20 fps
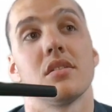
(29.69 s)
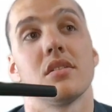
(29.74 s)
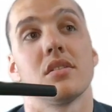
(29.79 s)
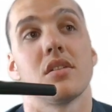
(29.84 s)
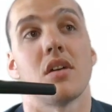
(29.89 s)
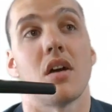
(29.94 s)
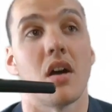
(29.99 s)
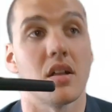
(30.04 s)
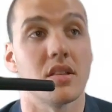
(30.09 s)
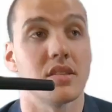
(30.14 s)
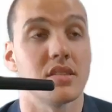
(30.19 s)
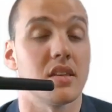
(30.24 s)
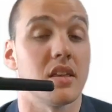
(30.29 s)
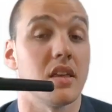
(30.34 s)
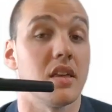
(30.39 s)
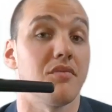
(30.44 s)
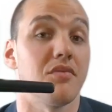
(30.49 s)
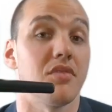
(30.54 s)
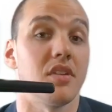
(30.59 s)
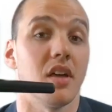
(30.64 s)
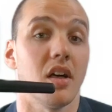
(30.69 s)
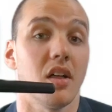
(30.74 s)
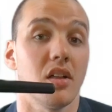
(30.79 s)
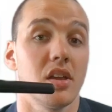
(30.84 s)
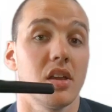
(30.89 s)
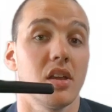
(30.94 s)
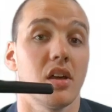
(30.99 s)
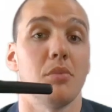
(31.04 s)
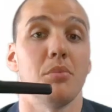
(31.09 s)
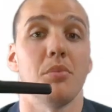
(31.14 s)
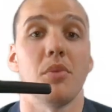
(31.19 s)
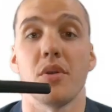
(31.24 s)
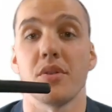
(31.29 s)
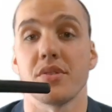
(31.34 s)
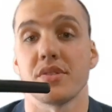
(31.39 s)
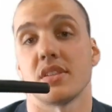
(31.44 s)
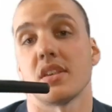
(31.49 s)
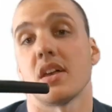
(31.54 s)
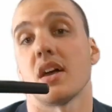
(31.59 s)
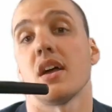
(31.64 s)
constant infidelity on both
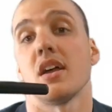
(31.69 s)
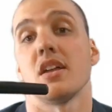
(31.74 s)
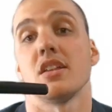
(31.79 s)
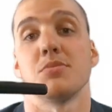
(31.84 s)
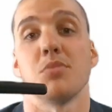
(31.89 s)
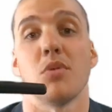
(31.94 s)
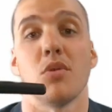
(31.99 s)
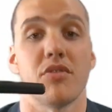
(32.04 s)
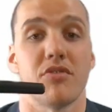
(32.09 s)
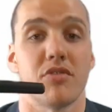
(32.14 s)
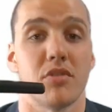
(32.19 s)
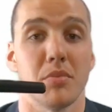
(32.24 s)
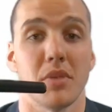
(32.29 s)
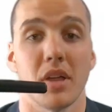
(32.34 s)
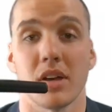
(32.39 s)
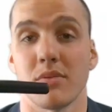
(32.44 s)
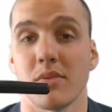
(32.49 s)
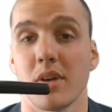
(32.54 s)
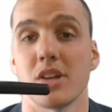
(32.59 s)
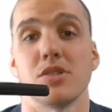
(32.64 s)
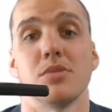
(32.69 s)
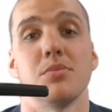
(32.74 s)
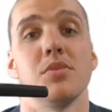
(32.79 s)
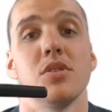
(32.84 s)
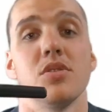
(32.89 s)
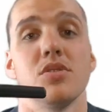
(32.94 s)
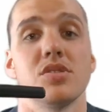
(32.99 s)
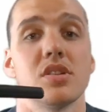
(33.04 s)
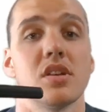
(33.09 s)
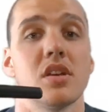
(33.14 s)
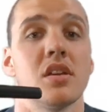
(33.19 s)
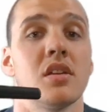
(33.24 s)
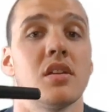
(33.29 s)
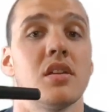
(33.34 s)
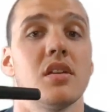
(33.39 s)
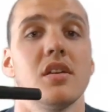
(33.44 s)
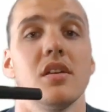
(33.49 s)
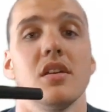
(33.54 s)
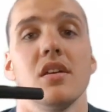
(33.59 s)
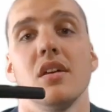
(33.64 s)
sides, both from like retribution,
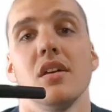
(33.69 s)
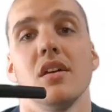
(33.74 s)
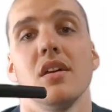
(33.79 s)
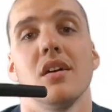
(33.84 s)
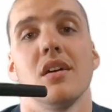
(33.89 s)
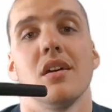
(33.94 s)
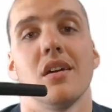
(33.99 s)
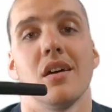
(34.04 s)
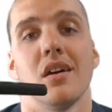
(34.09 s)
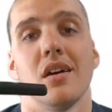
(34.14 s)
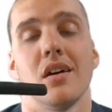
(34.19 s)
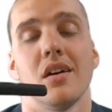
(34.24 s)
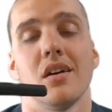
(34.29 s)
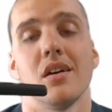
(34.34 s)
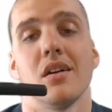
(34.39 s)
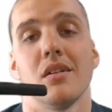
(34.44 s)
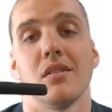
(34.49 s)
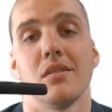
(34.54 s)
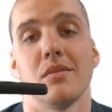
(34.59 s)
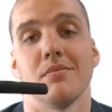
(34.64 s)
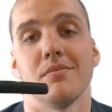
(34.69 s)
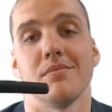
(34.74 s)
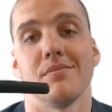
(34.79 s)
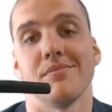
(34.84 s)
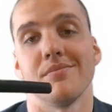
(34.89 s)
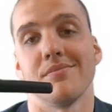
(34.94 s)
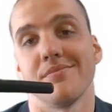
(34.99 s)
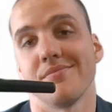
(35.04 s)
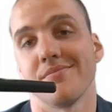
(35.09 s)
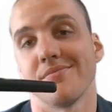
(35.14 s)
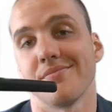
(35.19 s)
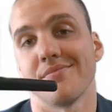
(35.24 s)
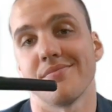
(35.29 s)
um,